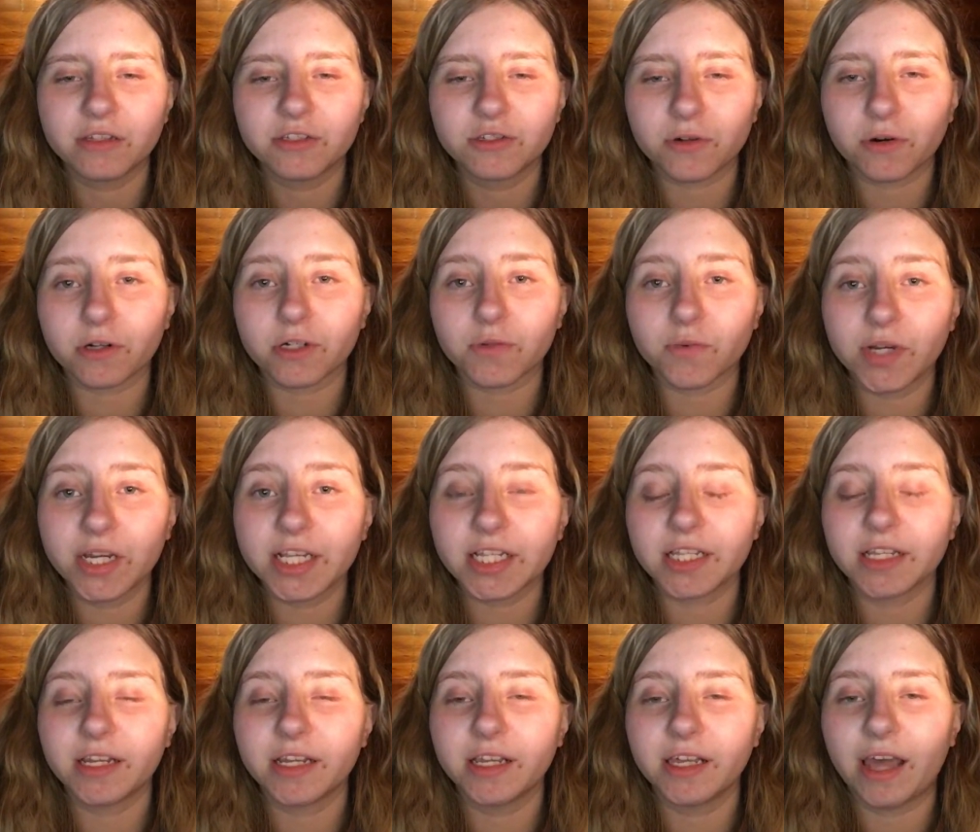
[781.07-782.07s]
George
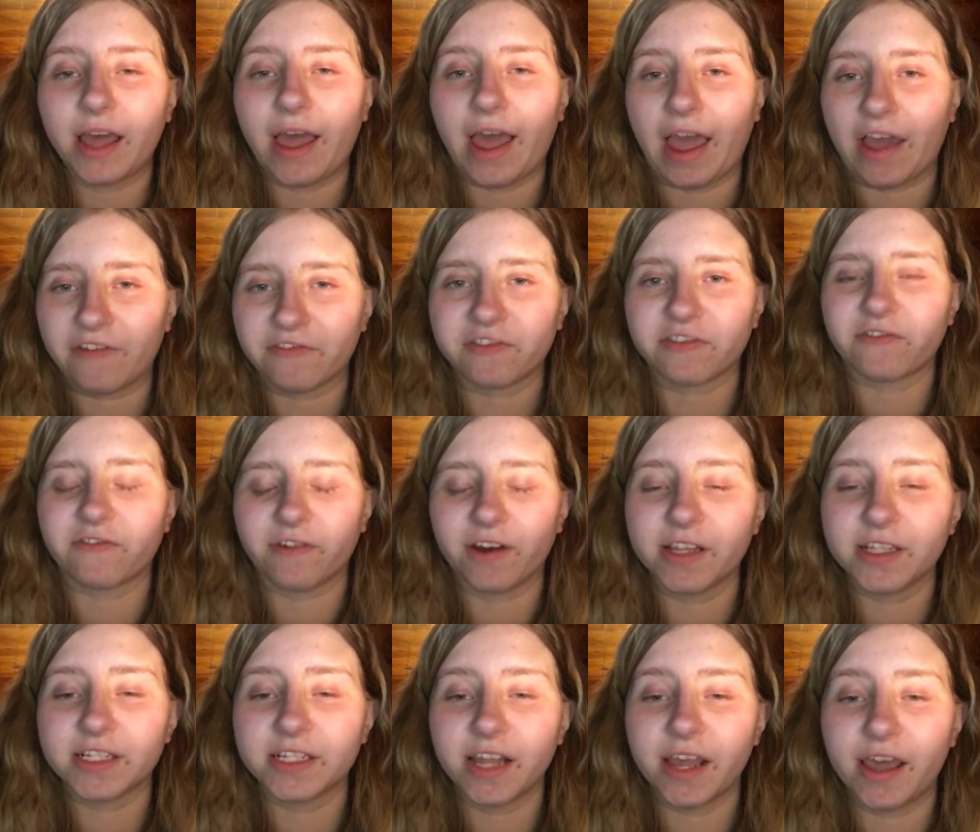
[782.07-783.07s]
Weasley, after
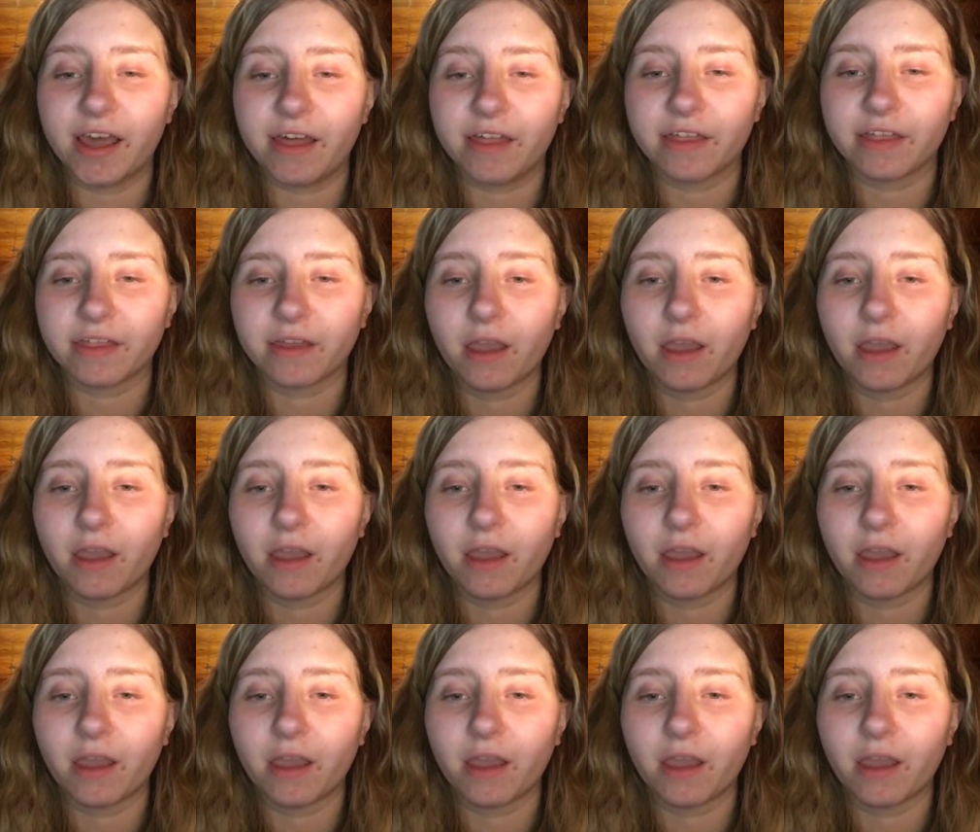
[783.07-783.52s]
Fred's death,